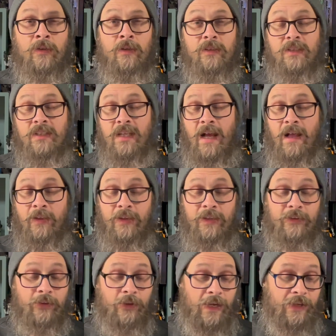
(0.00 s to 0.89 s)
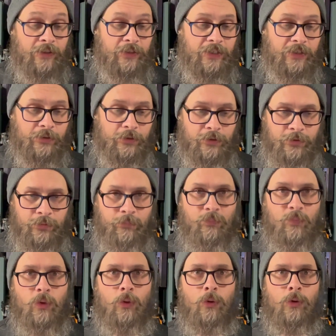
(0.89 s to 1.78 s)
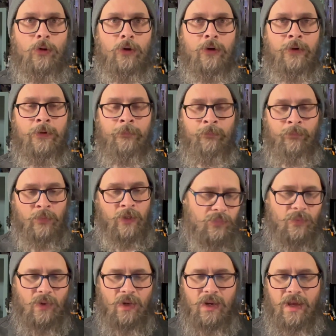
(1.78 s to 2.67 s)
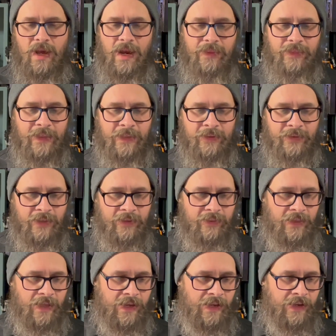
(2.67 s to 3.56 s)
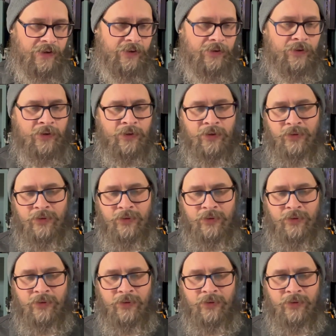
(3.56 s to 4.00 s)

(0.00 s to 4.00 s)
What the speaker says: solid likelihood, or I think that they